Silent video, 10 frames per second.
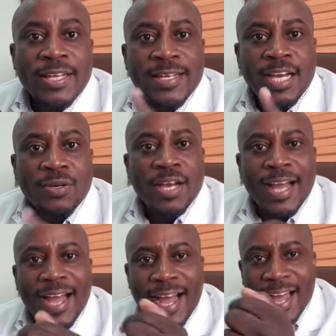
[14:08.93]
Now,
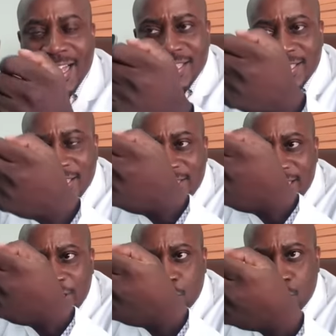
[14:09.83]
as the
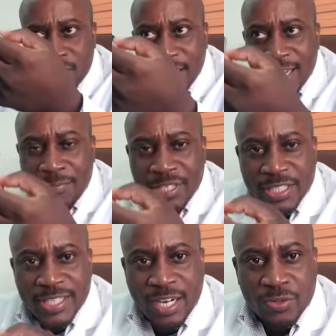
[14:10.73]
testicles are coming
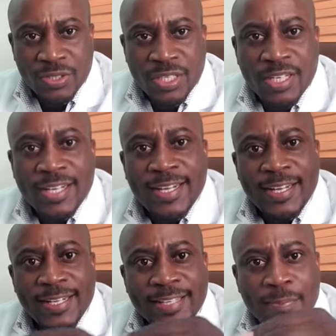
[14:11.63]
down,
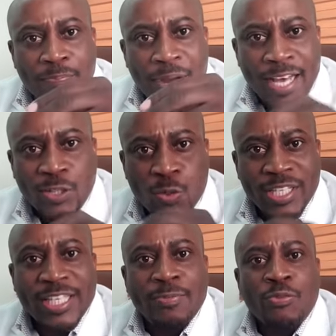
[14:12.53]
the pathway
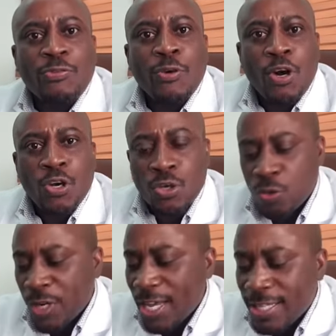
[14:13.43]
them follow
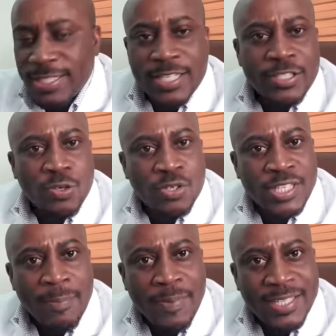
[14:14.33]
where the testicles
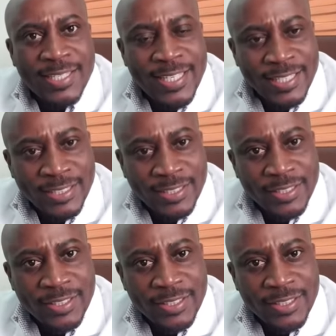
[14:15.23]
are passing,